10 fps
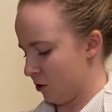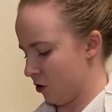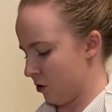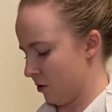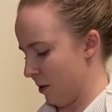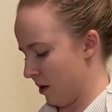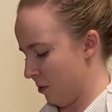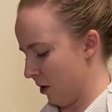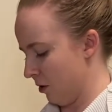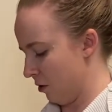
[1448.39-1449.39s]
just to make the
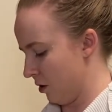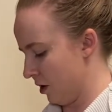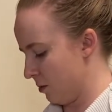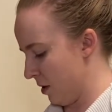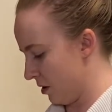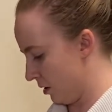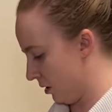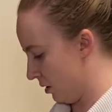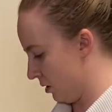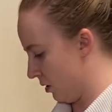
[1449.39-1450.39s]
plate look nice,
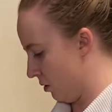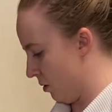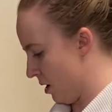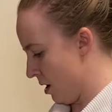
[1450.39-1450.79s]
basically. So